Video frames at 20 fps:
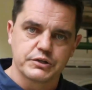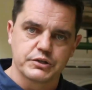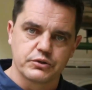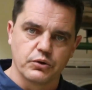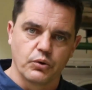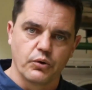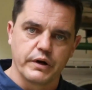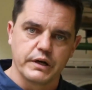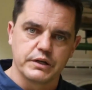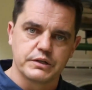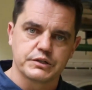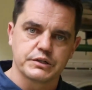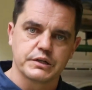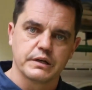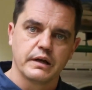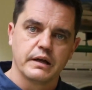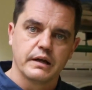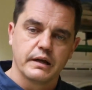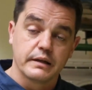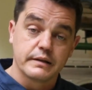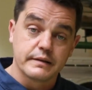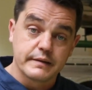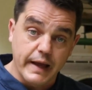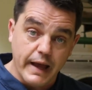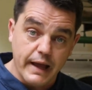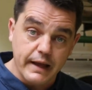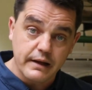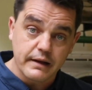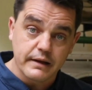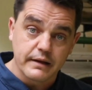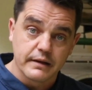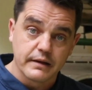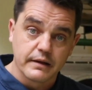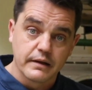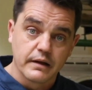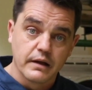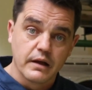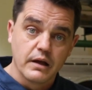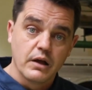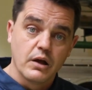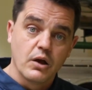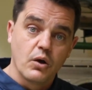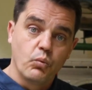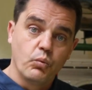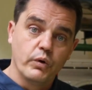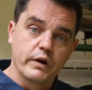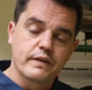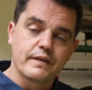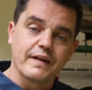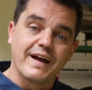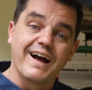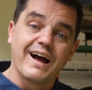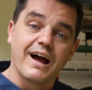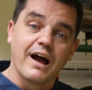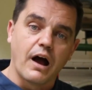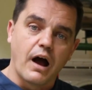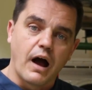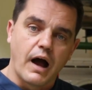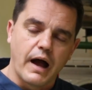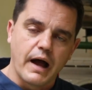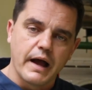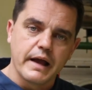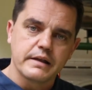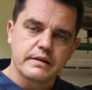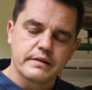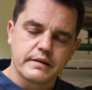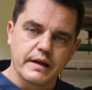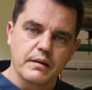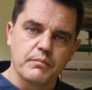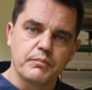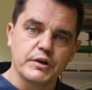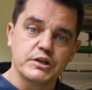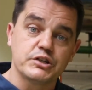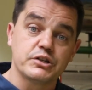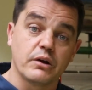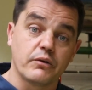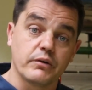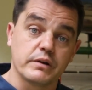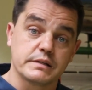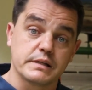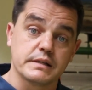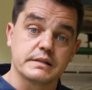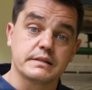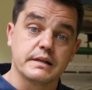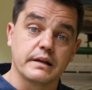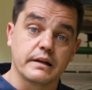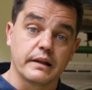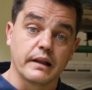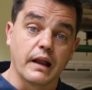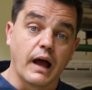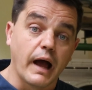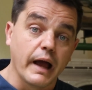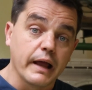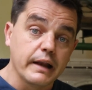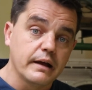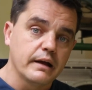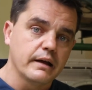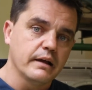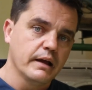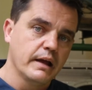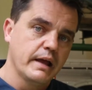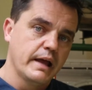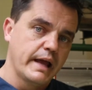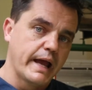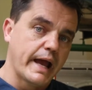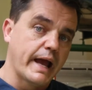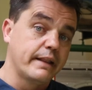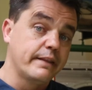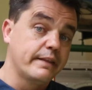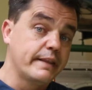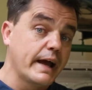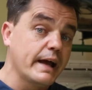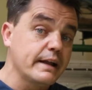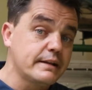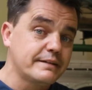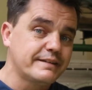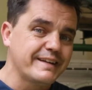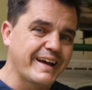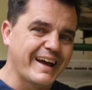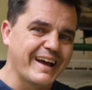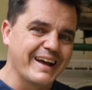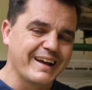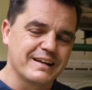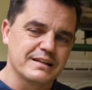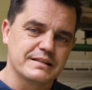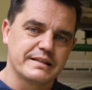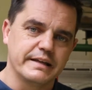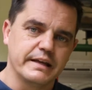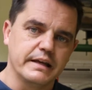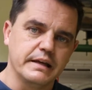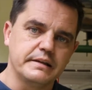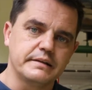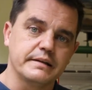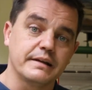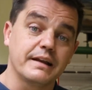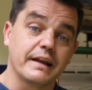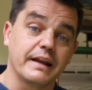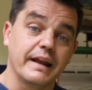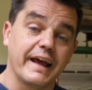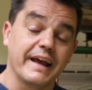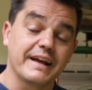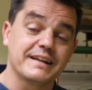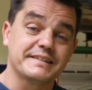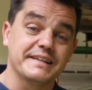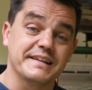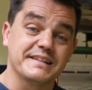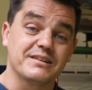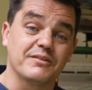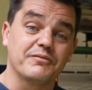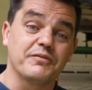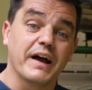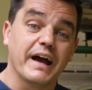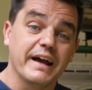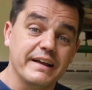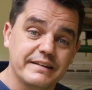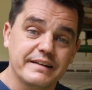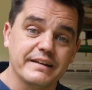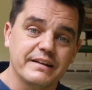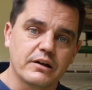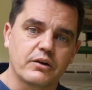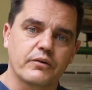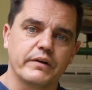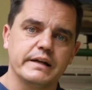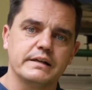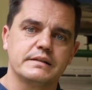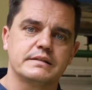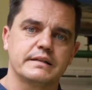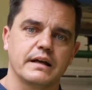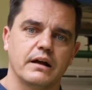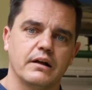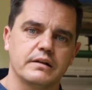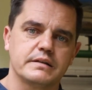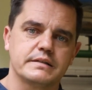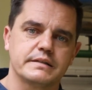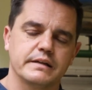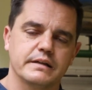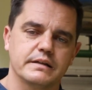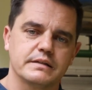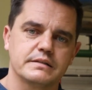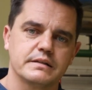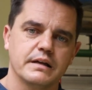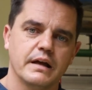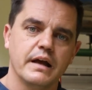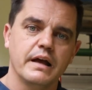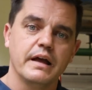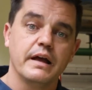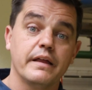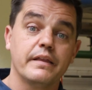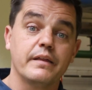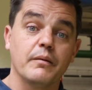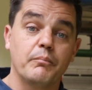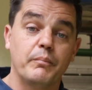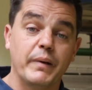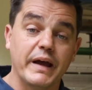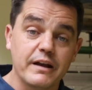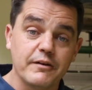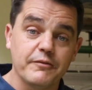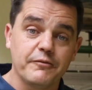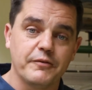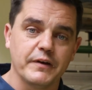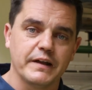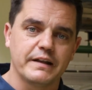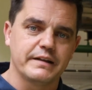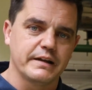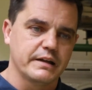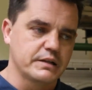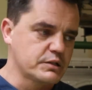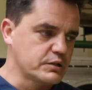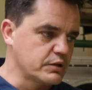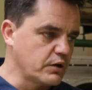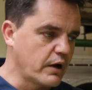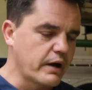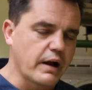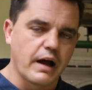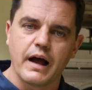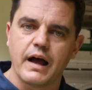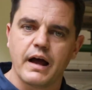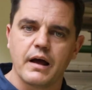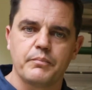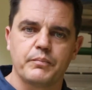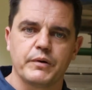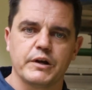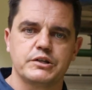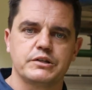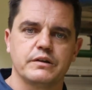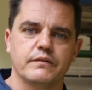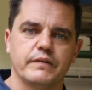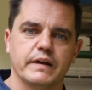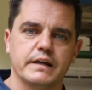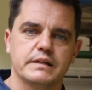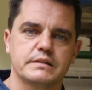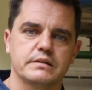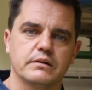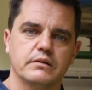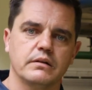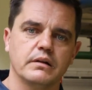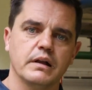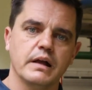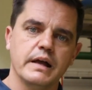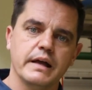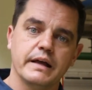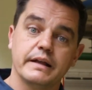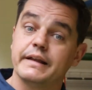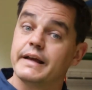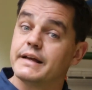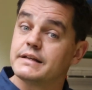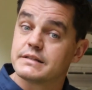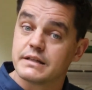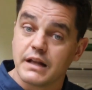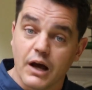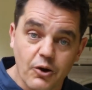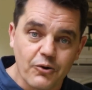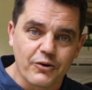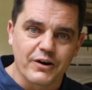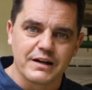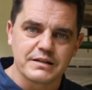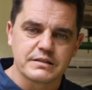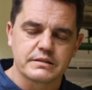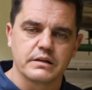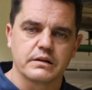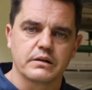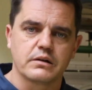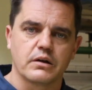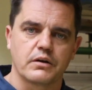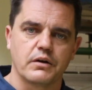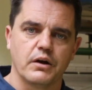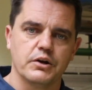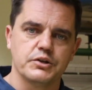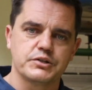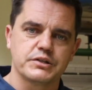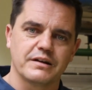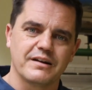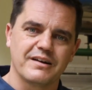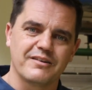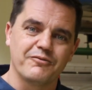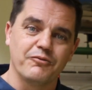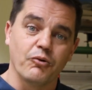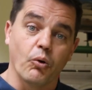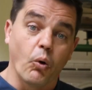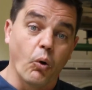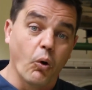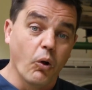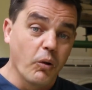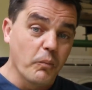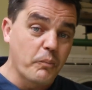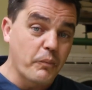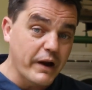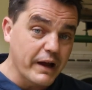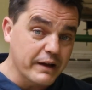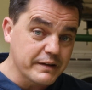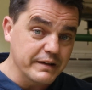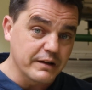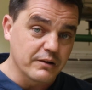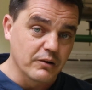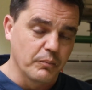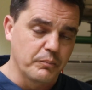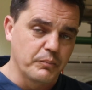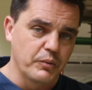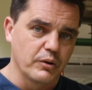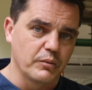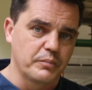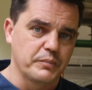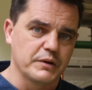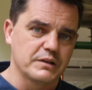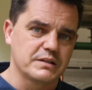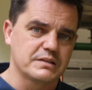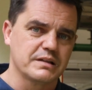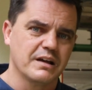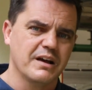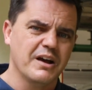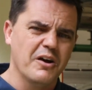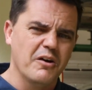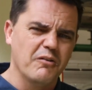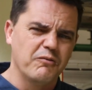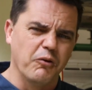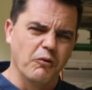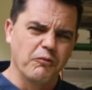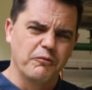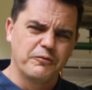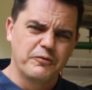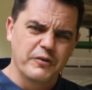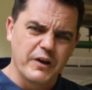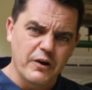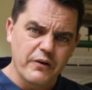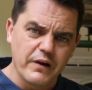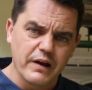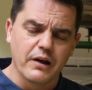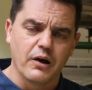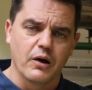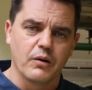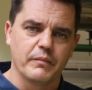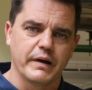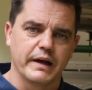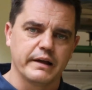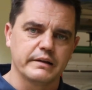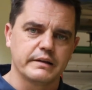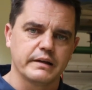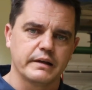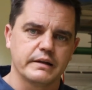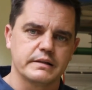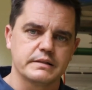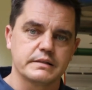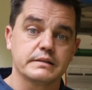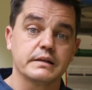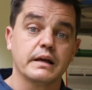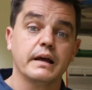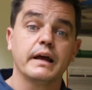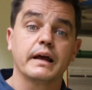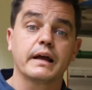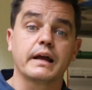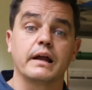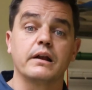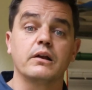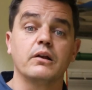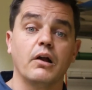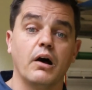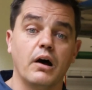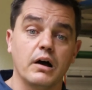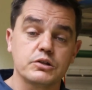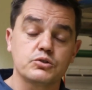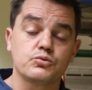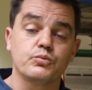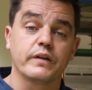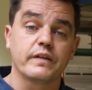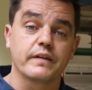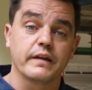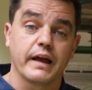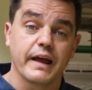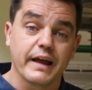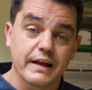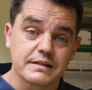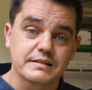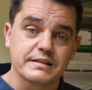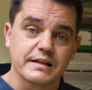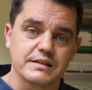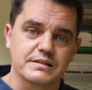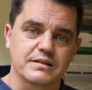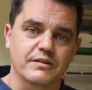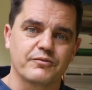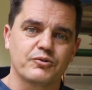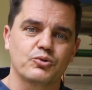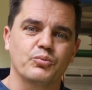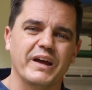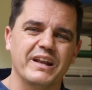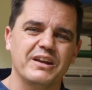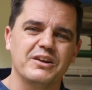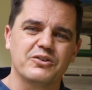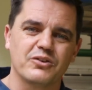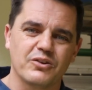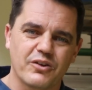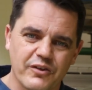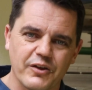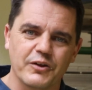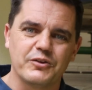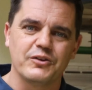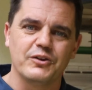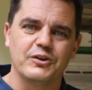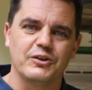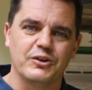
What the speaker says: storage tank with a high temperature resistant liner, and that tank is heated in excess of 80 degrees Celsius. The benefit, it's not a high pressure vessel, there's no rust and corrosion, and for all practical purpose, for very low maintenance, can last with excess of 20 to 30